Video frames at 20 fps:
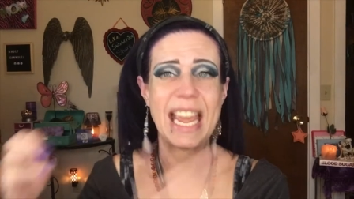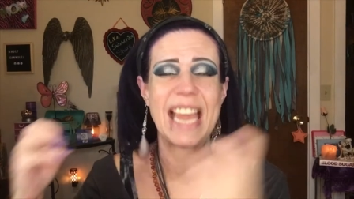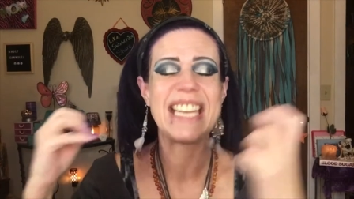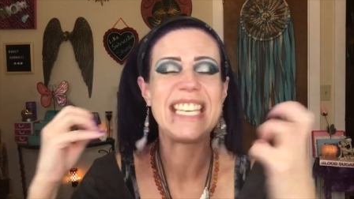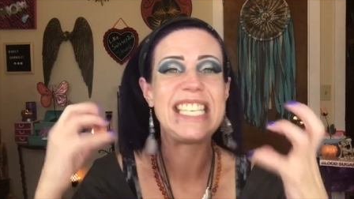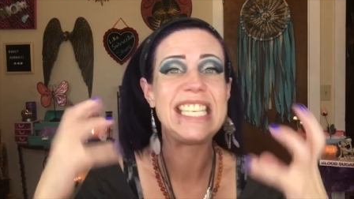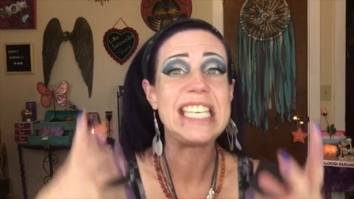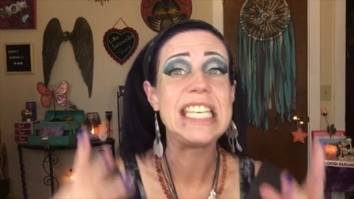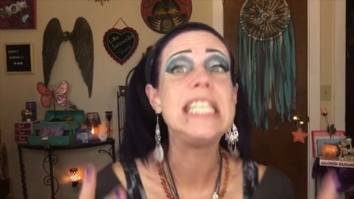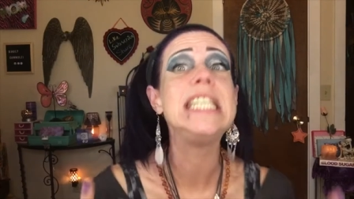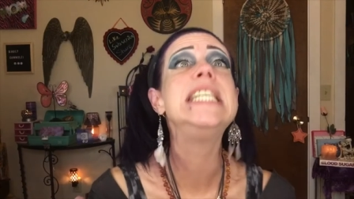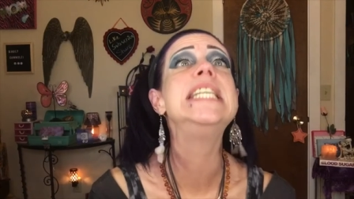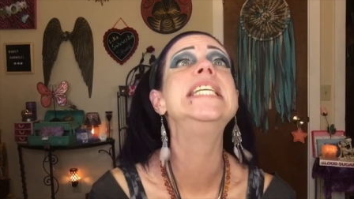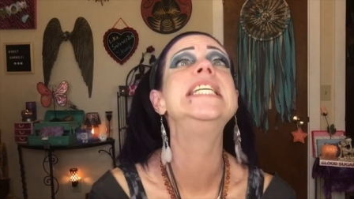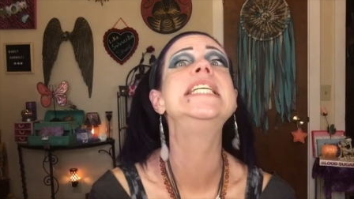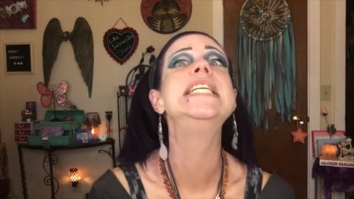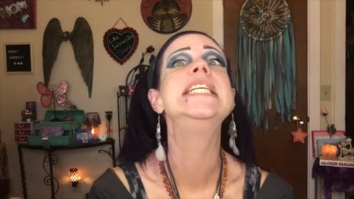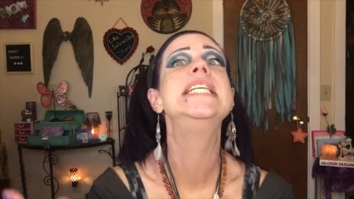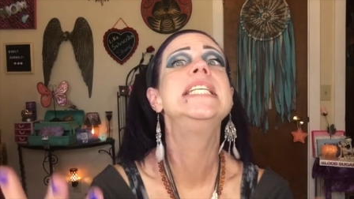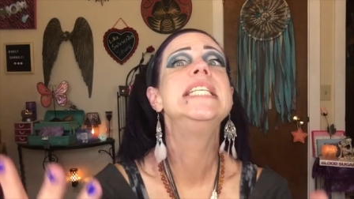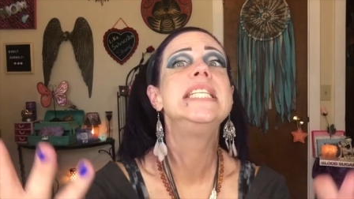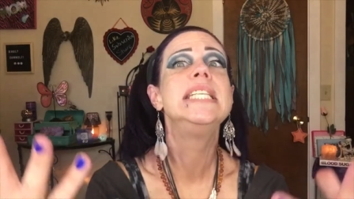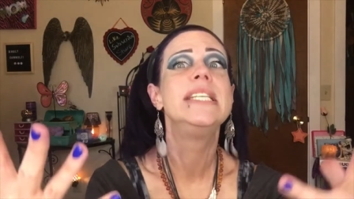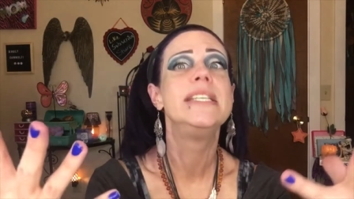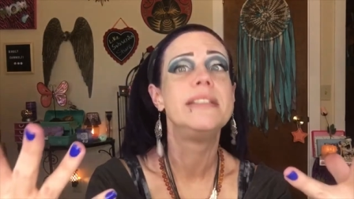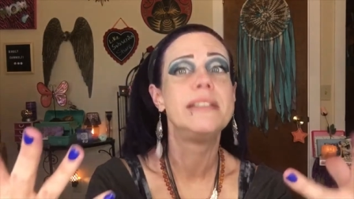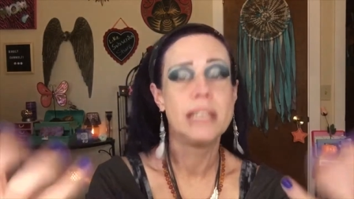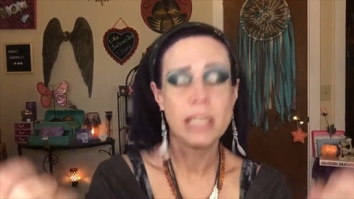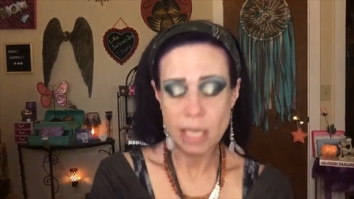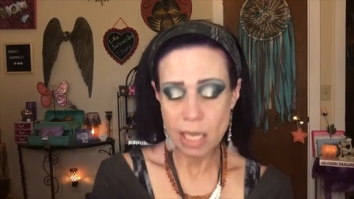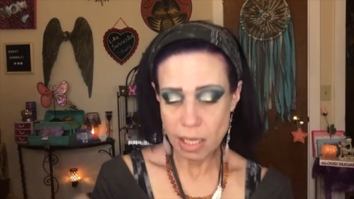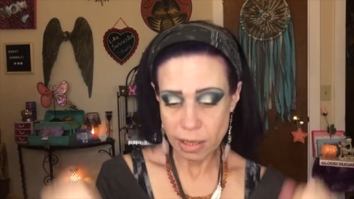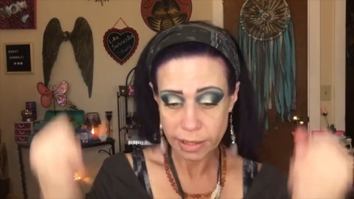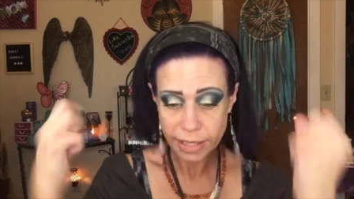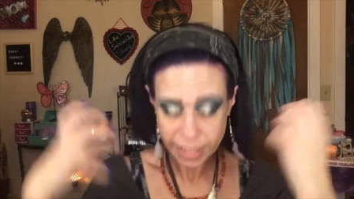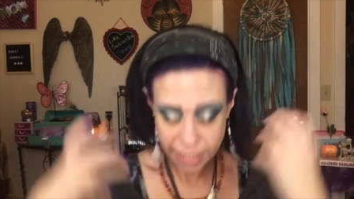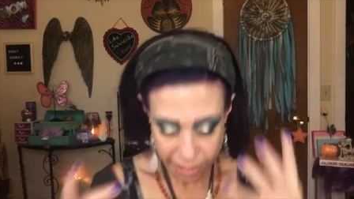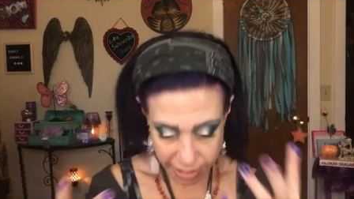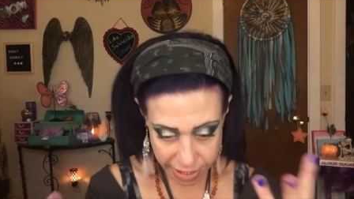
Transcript: I need, like,